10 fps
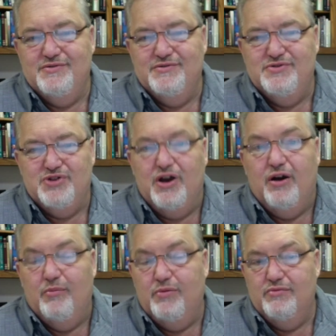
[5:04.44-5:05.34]

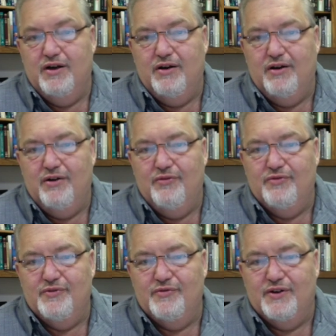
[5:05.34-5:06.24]
jump off
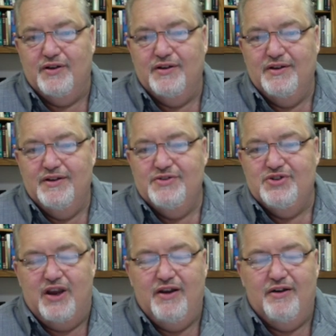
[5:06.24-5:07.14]
of a
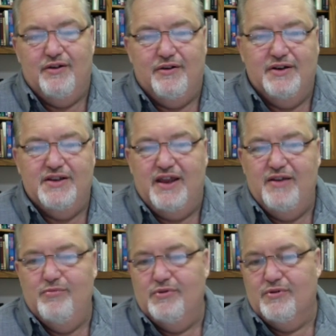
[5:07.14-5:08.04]
chair or a
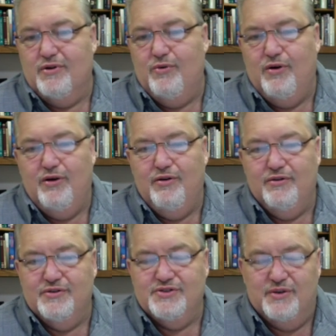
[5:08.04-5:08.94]
table or a wall
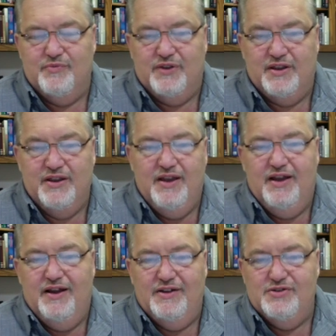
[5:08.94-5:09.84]
or something,
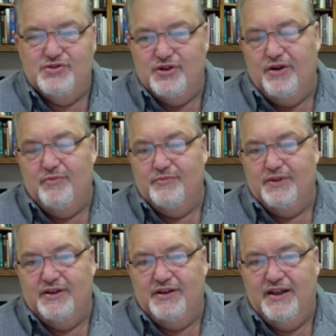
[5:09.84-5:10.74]
jumped
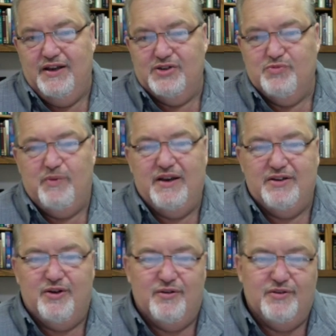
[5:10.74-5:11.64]
and expect
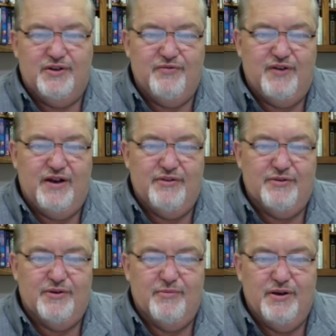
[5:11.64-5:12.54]
their father,
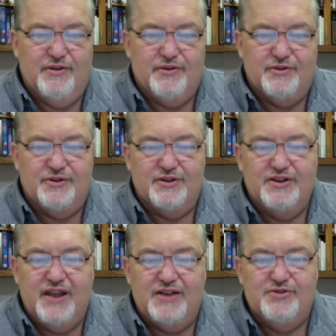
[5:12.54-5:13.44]
their mother to
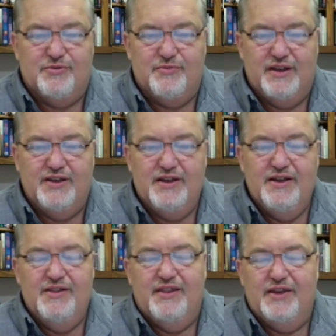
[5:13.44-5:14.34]
catch them.
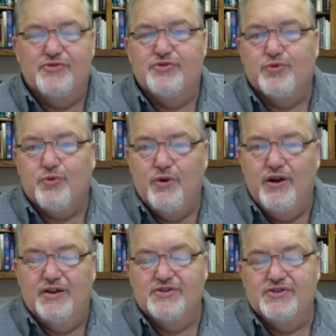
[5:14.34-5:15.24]
They
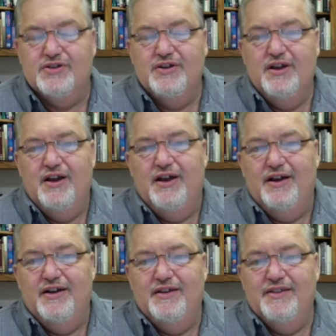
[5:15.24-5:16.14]
trust
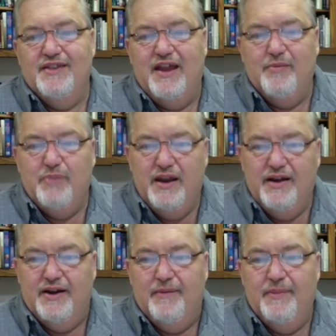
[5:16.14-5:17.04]
that parent